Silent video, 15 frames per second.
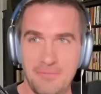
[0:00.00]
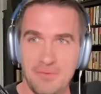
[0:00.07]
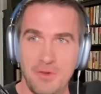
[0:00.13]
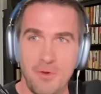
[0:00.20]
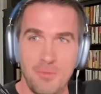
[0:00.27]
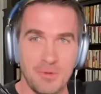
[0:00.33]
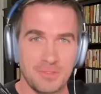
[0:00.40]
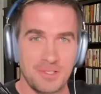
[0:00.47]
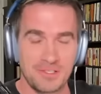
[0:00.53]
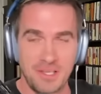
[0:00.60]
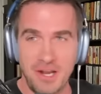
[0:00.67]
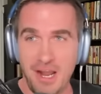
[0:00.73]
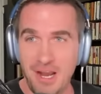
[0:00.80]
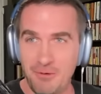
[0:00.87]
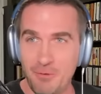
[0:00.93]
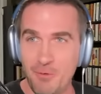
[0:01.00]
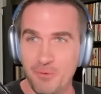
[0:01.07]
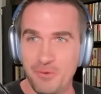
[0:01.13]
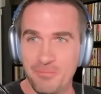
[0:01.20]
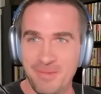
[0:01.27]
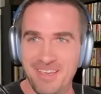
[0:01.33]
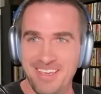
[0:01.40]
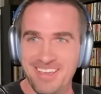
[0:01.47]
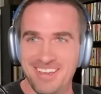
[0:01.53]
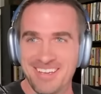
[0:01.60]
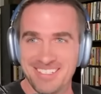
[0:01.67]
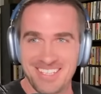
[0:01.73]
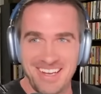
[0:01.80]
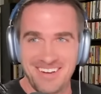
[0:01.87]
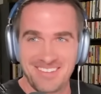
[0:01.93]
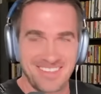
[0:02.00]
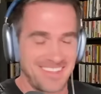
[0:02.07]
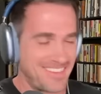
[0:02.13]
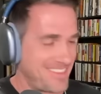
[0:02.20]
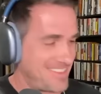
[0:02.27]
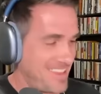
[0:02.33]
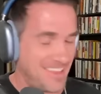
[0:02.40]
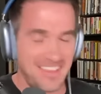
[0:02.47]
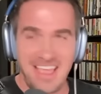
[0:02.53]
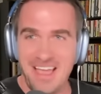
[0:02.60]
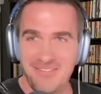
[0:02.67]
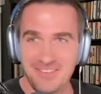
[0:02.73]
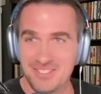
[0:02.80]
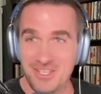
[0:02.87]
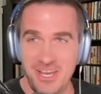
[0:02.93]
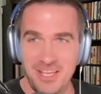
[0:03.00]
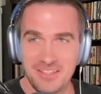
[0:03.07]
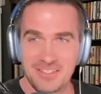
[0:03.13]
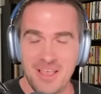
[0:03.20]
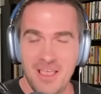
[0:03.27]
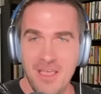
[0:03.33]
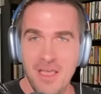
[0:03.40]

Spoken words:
almost is an eye roll to me because I don't think that they have a chance.